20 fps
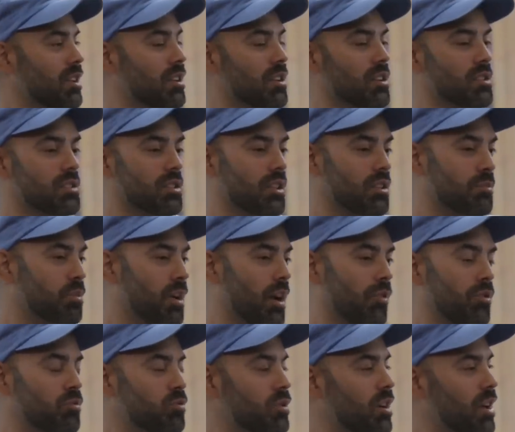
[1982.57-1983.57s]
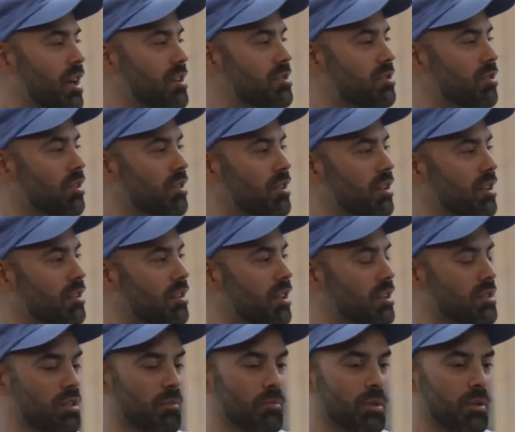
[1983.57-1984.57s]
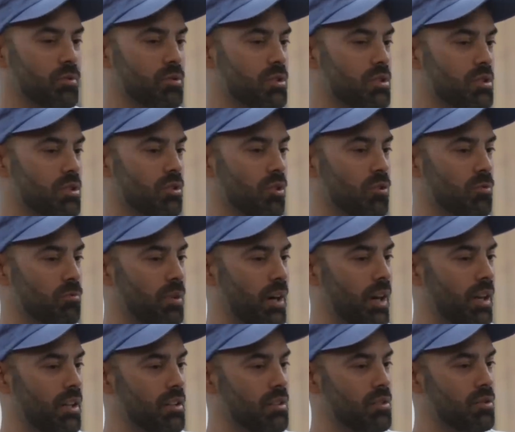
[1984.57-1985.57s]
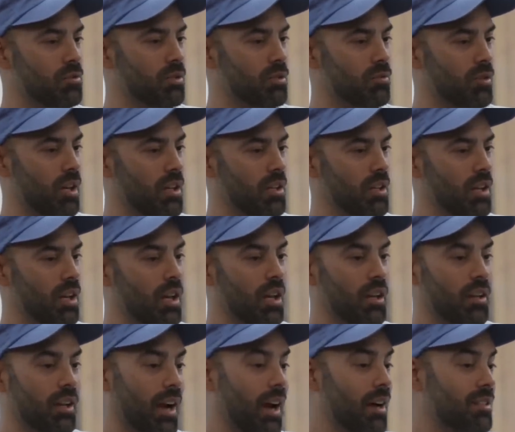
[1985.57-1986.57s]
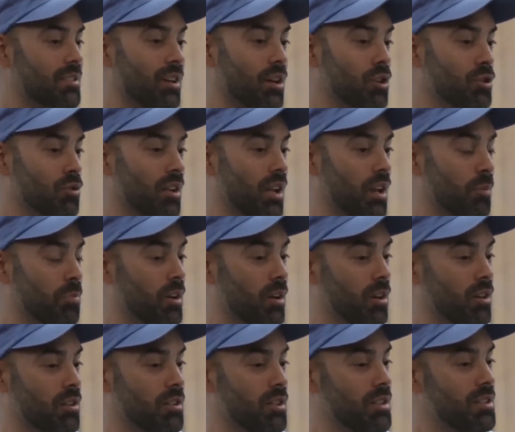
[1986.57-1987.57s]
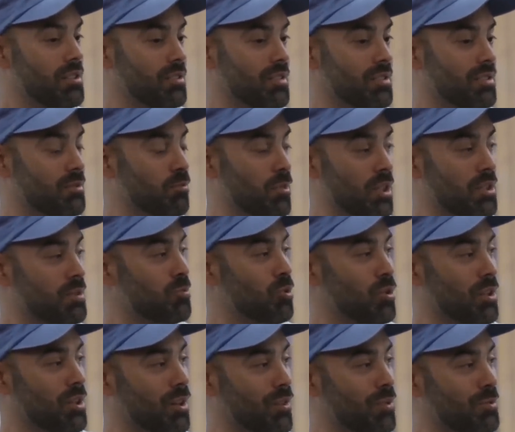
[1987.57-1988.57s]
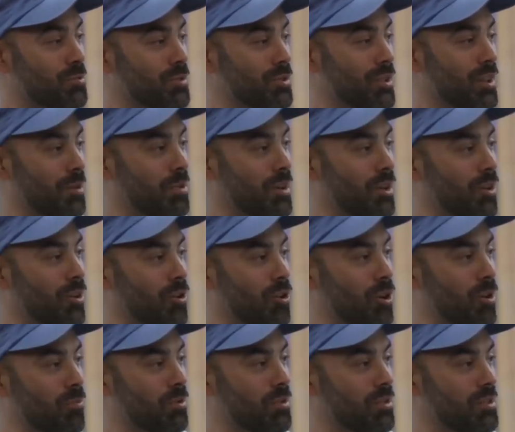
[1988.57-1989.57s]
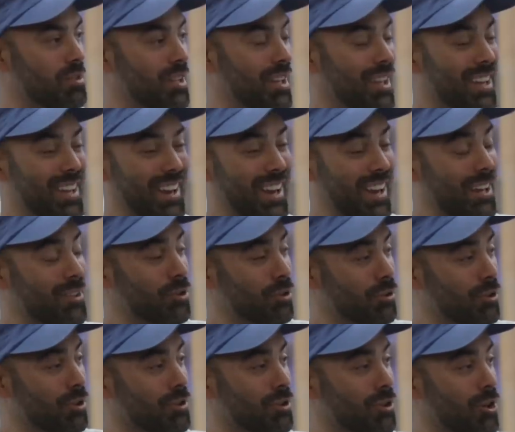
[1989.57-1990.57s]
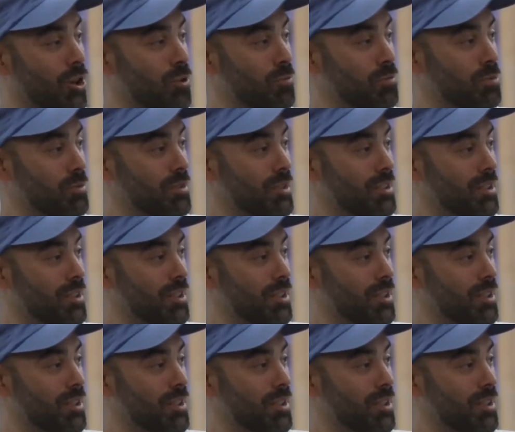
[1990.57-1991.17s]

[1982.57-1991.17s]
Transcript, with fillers: like it's everyone has their thing like some people just don't buy into it right like I'll tell you that a pair of Yeezys is much more comfortable than a pair of Allbirds, and you'll look dope.